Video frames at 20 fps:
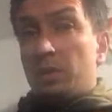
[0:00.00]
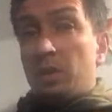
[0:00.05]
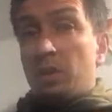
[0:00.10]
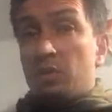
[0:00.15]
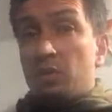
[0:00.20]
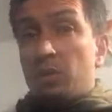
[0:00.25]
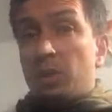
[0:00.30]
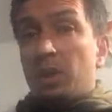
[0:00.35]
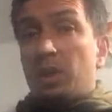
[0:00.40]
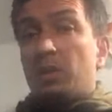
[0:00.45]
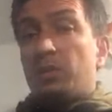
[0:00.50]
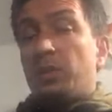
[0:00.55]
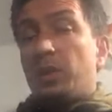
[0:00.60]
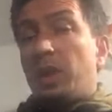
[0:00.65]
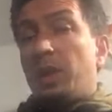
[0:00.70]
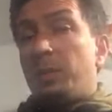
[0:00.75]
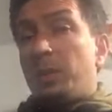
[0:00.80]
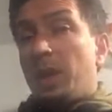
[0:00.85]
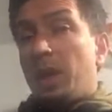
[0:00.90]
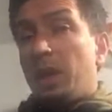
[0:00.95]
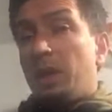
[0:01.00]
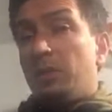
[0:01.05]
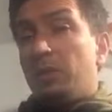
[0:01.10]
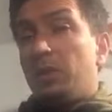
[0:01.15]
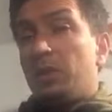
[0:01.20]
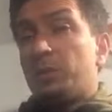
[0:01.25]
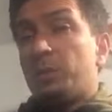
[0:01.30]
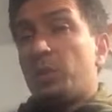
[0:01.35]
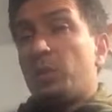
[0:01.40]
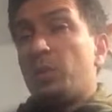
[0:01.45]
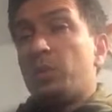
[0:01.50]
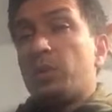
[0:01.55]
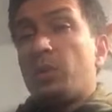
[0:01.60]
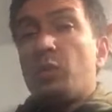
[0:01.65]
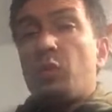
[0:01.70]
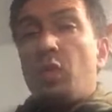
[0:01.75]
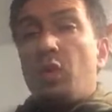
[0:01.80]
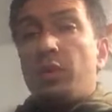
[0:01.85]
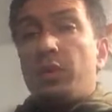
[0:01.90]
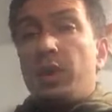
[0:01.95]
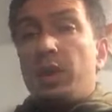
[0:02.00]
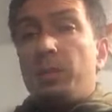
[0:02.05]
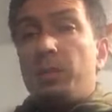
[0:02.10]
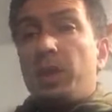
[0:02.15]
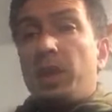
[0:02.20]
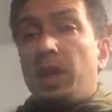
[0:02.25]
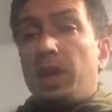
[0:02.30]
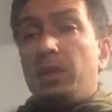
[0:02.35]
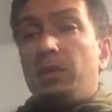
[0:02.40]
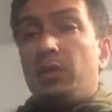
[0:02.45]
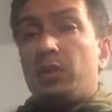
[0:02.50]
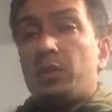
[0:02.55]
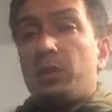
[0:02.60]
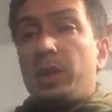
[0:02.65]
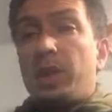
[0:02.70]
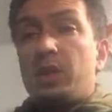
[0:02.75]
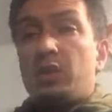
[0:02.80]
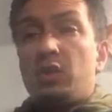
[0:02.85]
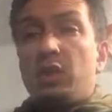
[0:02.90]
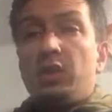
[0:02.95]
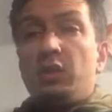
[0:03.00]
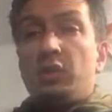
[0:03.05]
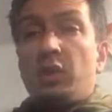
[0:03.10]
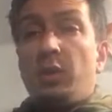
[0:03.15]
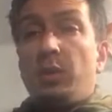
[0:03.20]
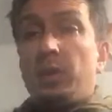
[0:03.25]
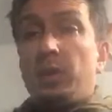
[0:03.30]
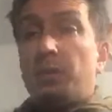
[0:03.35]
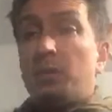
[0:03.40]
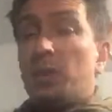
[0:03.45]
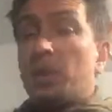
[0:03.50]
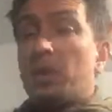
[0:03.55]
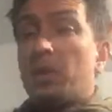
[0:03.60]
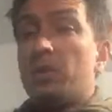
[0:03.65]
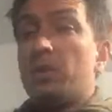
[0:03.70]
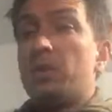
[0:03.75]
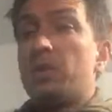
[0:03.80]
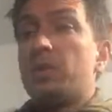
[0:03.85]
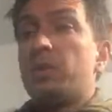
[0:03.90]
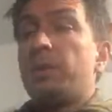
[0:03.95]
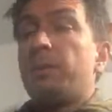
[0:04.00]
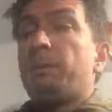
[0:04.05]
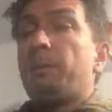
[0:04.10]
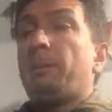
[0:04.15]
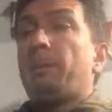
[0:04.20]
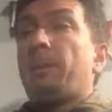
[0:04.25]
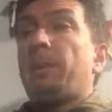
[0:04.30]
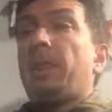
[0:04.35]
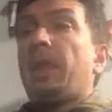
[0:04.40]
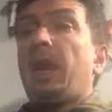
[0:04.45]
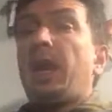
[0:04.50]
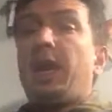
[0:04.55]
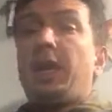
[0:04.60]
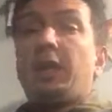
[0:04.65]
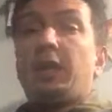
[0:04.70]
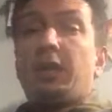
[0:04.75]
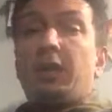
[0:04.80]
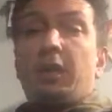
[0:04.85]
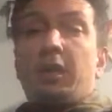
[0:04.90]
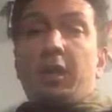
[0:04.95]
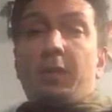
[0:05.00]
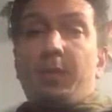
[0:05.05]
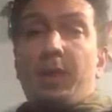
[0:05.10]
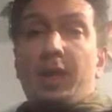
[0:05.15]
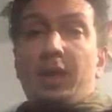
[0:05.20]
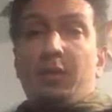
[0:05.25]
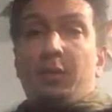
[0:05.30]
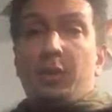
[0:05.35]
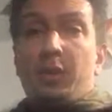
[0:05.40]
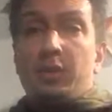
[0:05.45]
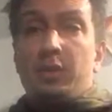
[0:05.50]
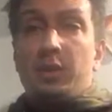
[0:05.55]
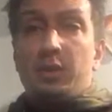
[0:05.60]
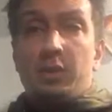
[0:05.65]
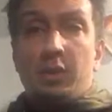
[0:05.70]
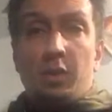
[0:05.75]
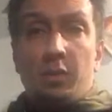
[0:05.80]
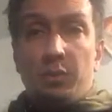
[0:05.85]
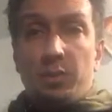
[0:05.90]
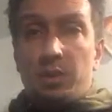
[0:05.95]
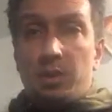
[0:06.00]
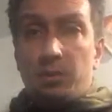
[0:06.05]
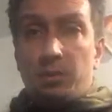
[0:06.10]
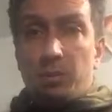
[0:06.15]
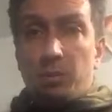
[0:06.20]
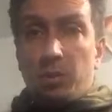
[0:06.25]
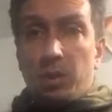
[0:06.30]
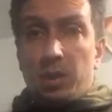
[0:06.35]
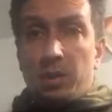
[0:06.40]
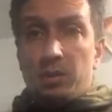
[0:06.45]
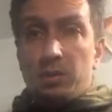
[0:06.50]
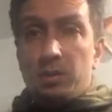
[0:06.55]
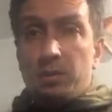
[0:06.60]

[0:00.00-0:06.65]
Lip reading: triggers for their behaviours, but also what their behaviours are actually showing. Because anger can manifest itself in different ways.